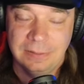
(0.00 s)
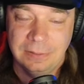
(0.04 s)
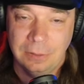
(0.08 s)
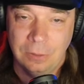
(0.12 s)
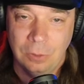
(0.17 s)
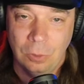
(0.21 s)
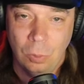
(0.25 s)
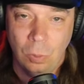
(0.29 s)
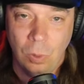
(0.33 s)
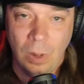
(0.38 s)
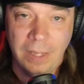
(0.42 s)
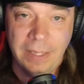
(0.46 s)

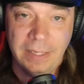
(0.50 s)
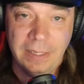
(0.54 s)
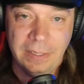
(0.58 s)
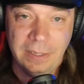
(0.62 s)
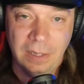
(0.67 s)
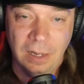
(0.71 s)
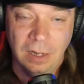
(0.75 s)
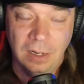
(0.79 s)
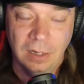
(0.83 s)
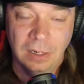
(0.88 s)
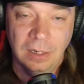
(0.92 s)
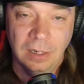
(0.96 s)
quite
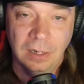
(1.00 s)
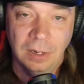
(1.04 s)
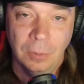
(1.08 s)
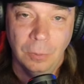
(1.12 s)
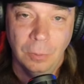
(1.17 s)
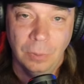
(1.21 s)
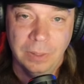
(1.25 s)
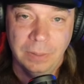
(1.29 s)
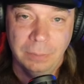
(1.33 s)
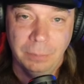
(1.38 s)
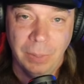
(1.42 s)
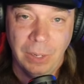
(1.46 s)
young
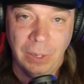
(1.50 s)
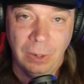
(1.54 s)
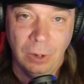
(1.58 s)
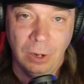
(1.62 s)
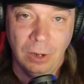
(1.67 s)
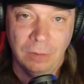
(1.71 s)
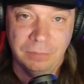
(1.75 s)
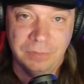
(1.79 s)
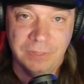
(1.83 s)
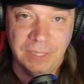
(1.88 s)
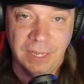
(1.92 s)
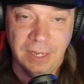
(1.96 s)
when Better
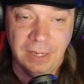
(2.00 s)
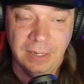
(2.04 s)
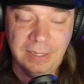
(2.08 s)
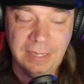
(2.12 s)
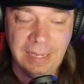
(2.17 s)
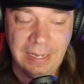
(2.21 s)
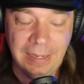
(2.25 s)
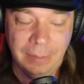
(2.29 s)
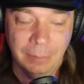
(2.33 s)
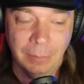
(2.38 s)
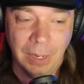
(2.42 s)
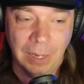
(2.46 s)
Off Dead
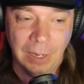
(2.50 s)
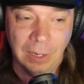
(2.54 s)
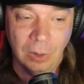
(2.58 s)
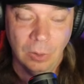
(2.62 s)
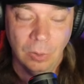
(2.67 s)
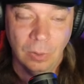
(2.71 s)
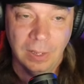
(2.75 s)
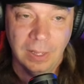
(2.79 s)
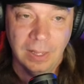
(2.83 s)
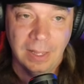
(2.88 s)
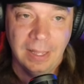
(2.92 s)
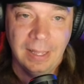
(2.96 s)
came
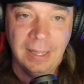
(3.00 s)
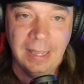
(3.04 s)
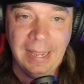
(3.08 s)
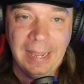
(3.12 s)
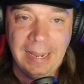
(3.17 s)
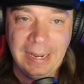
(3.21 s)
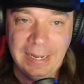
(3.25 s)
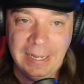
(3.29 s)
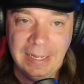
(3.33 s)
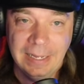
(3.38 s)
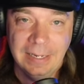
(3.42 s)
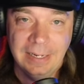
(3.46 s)
out,
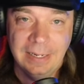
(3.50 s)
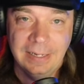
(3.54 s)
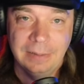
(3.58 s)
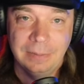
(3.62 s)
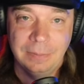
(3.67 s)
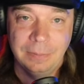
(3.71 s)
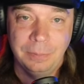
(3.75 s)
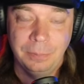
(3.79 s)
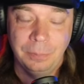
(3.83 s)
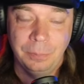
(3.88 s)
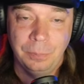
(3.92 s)
and